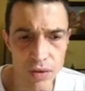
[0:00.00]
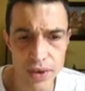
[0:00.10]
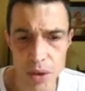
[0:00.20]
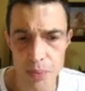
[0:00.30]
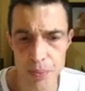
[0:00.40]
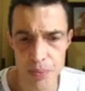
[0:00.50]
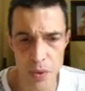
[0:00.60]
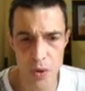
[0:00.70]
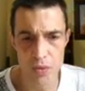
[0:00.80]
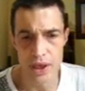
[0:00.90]
of the
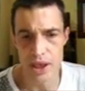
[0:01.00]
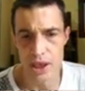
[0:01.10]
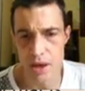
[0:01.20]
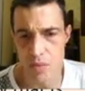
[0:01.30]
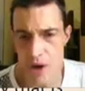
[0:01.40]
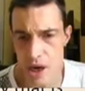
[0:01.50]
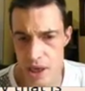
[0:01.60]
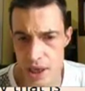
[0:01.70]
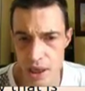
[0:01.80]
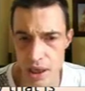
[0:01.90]
public
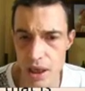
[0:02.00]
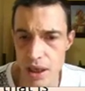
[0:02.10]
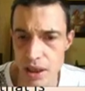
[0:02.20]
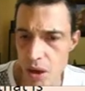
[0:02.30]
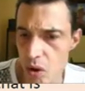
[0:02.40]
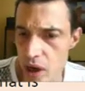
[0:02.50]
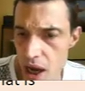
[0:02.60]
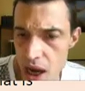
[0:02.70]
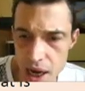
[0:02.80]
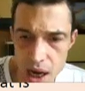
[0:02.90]
library
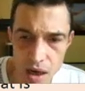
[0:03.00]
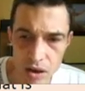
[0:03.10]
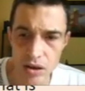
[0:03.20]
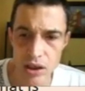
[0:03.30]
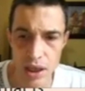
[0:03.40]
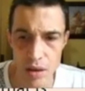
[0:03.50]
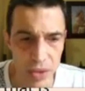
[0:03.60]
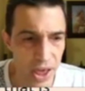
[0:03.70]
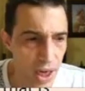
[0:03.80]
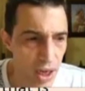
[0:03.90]
Deborah Arango in
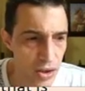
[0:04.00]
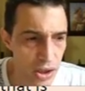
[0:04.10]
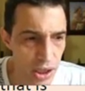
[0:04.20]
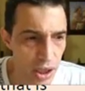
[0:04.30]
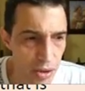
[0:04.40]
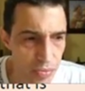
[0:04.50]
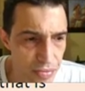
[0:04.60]
Envigado City.